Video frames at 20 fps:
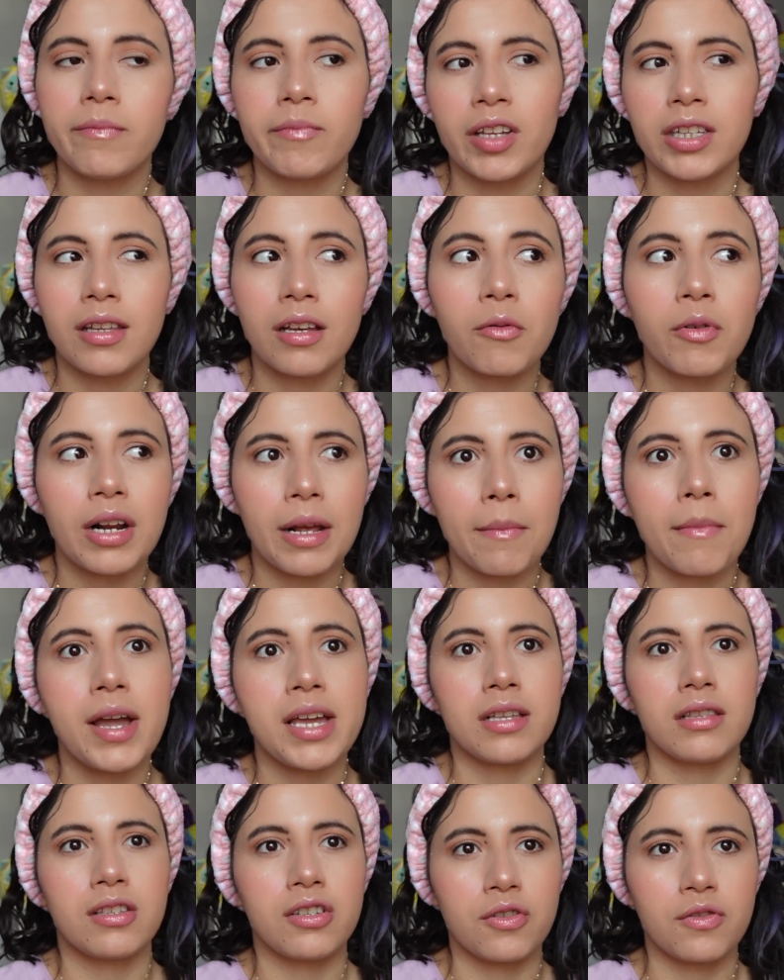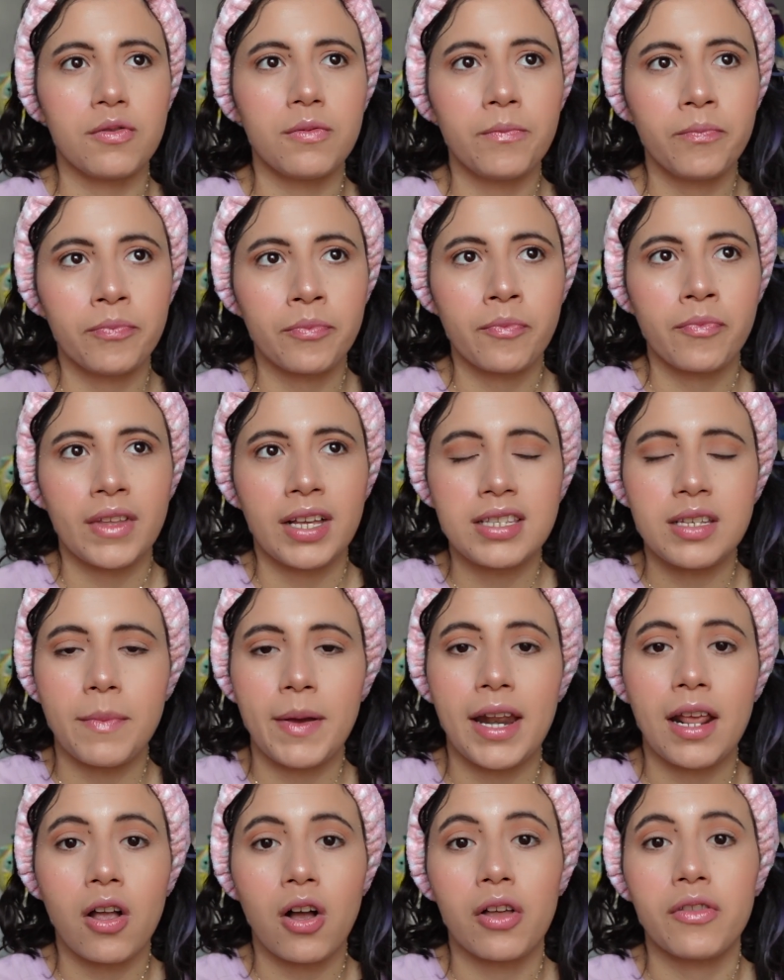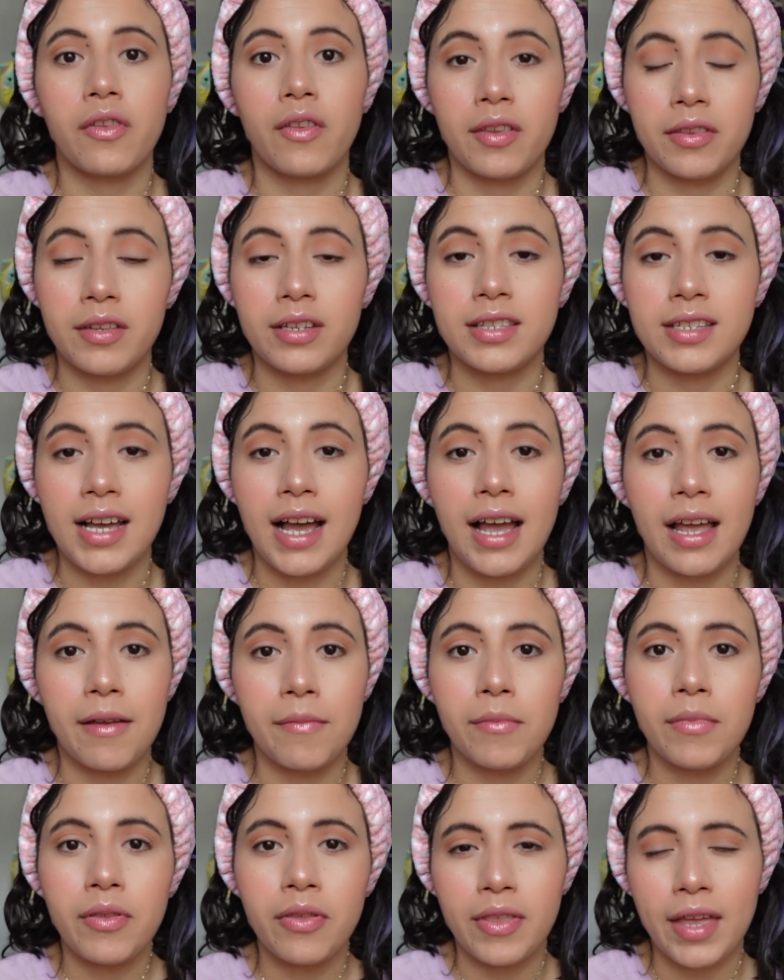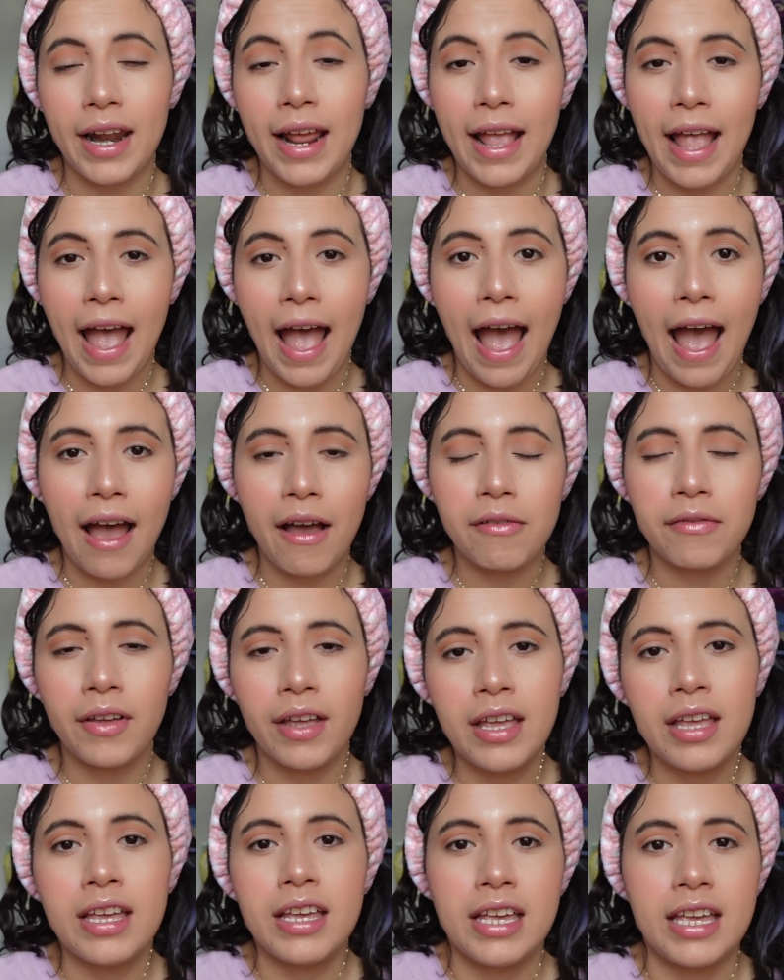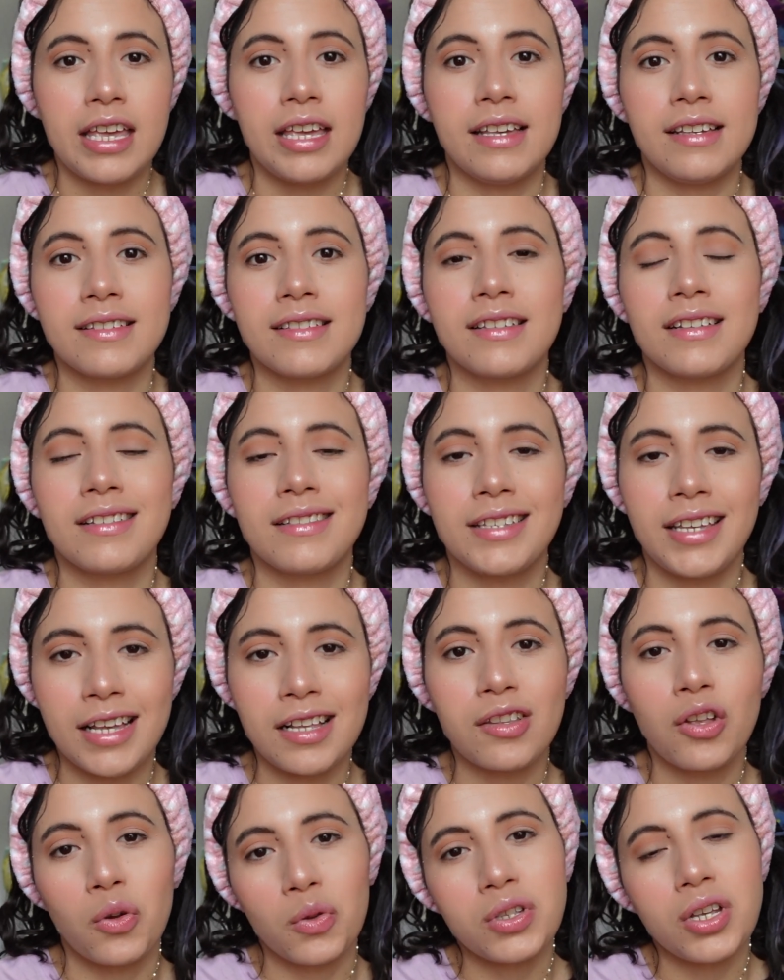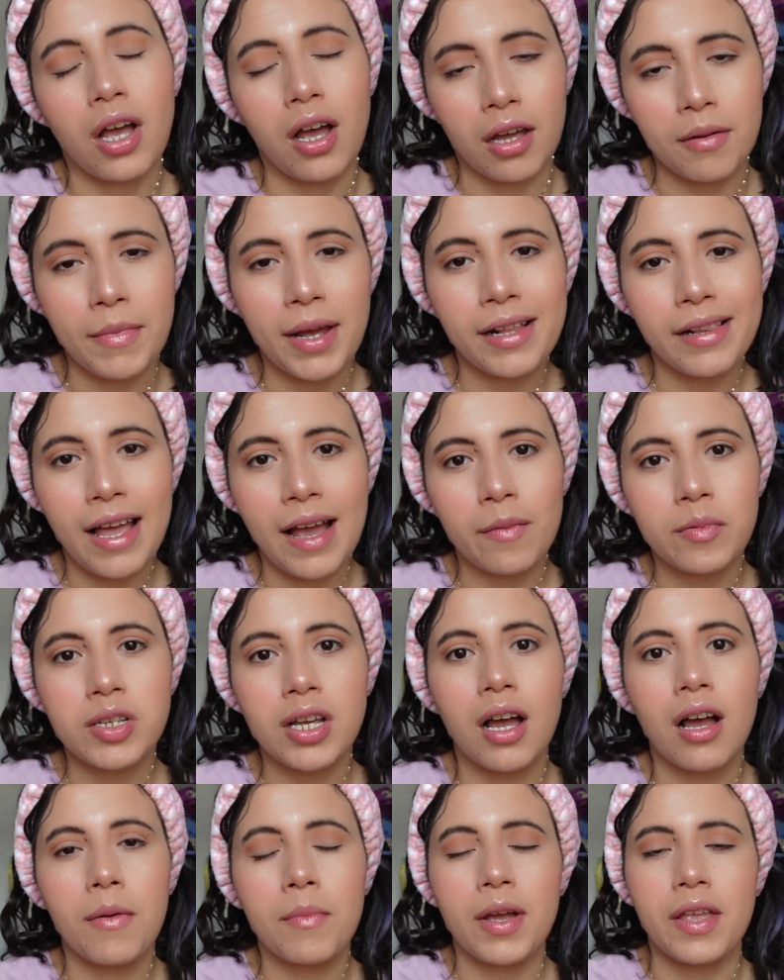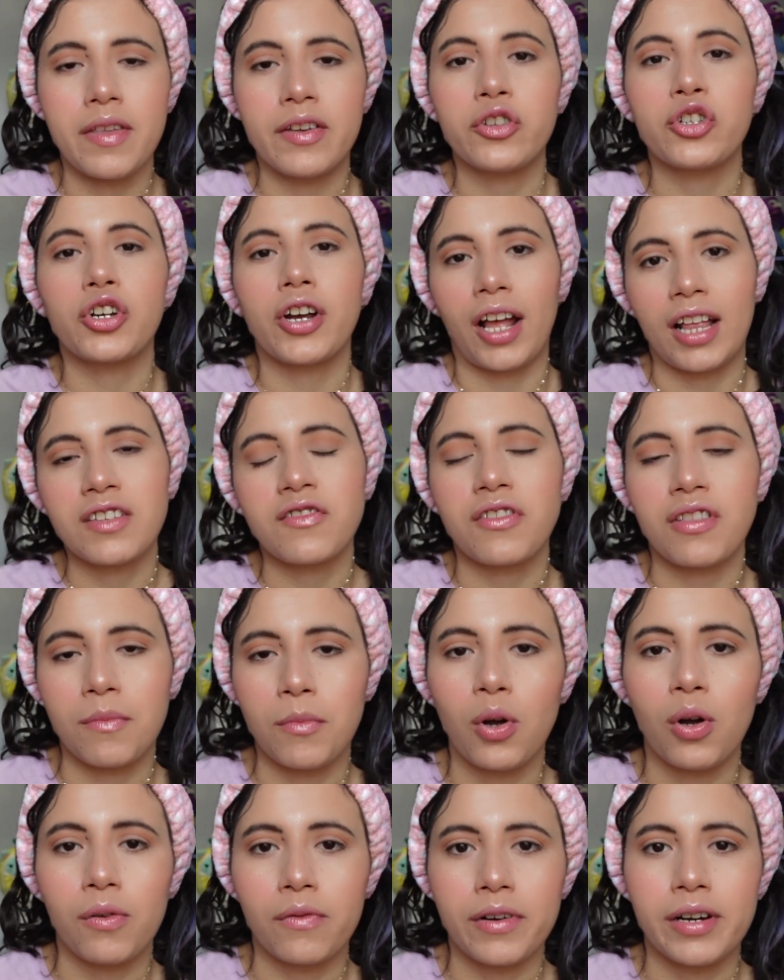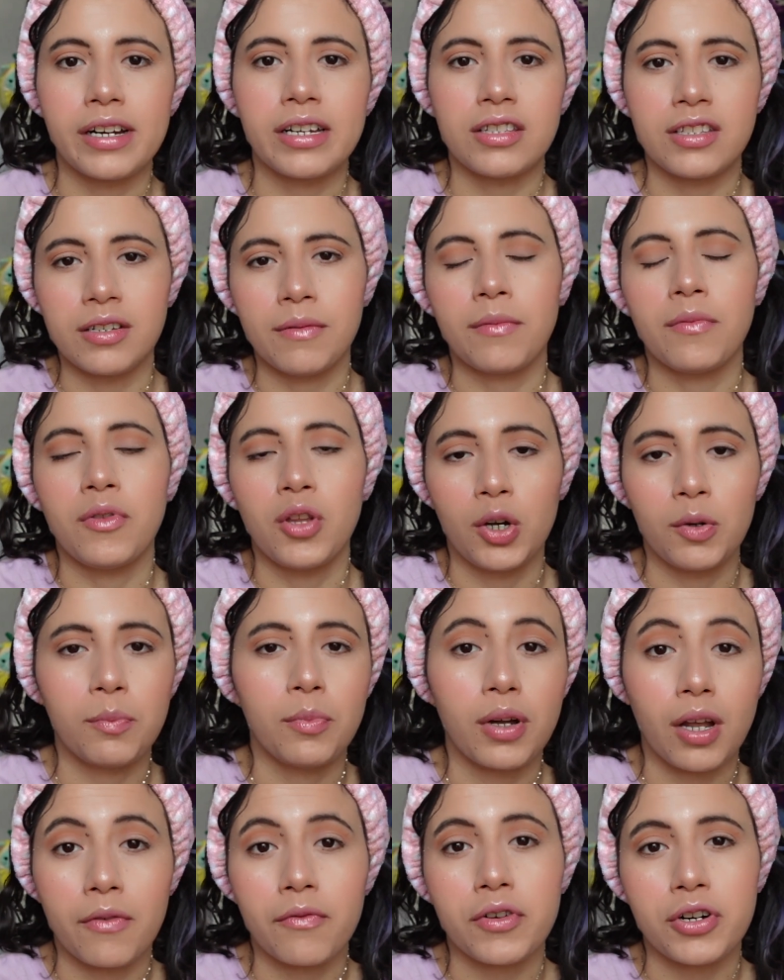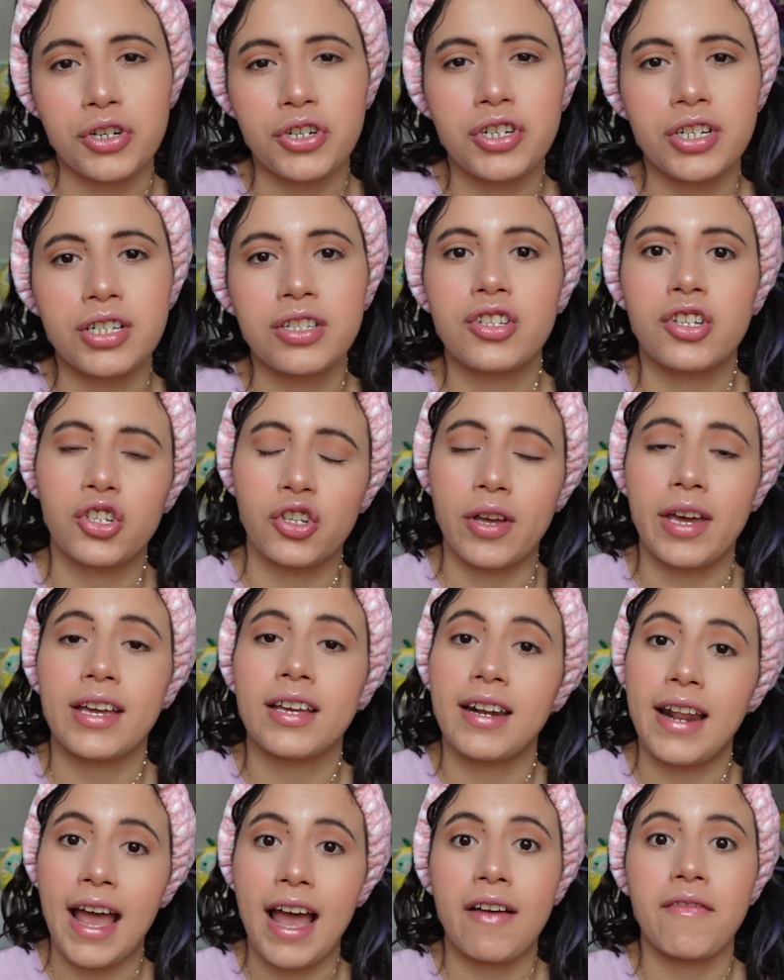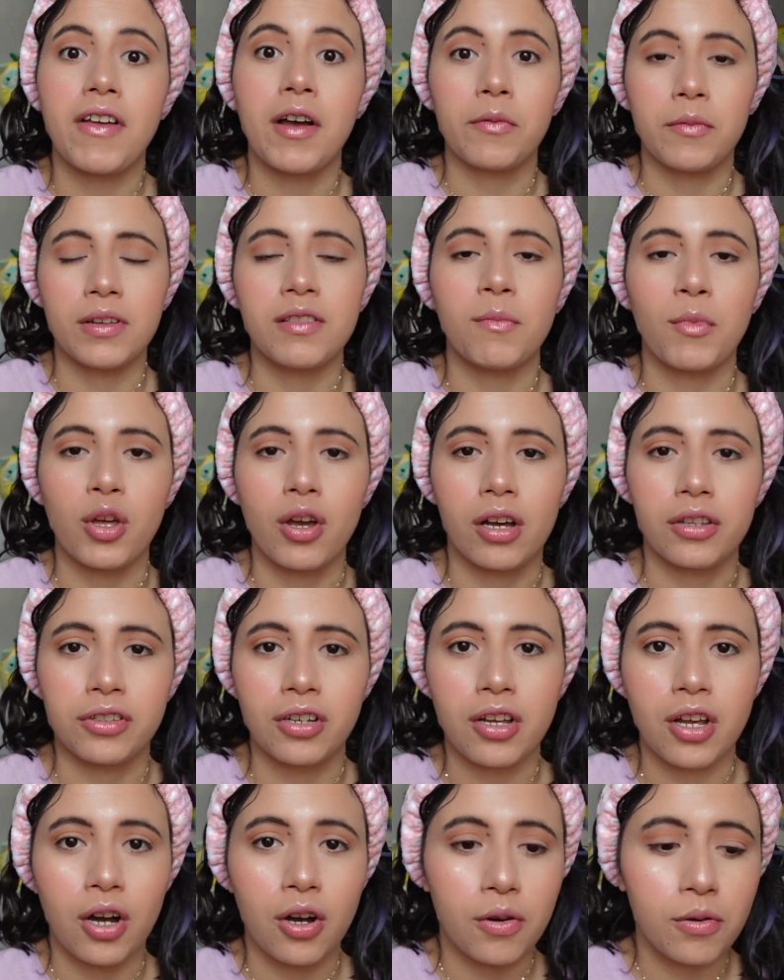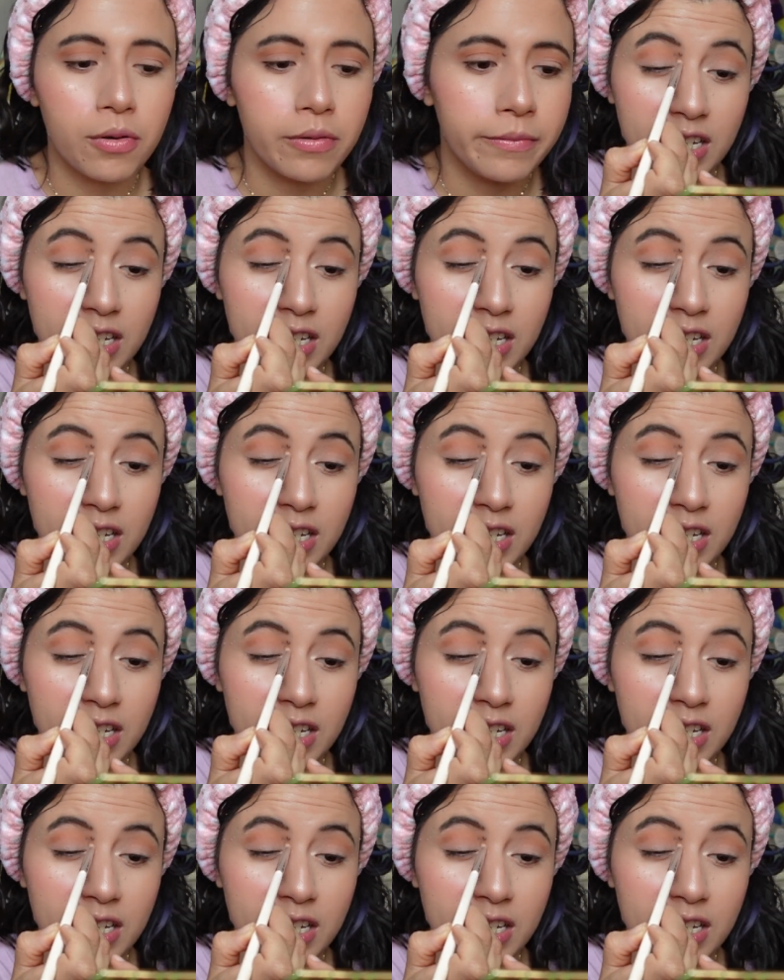I think what I might do, depending on the time that I have, is take notes on my laptop and then transfer them over into notebook versions so I can have that with me on the go.